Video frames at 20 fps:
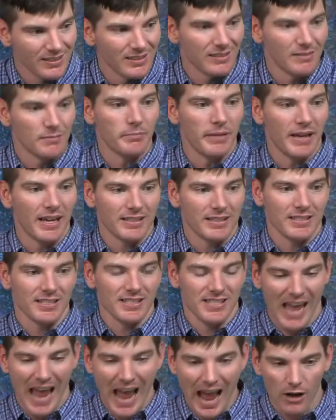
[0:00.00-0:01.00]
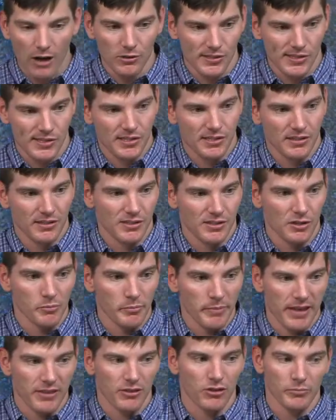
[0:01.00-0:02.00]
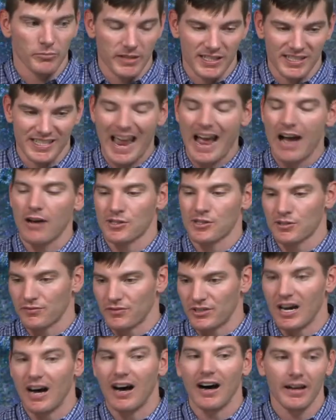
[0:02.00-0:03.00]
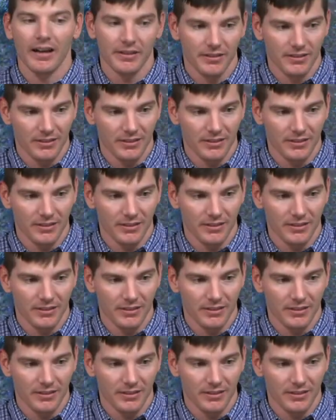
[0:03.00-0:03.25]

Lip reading: Bet is house. So Bethel means house of God.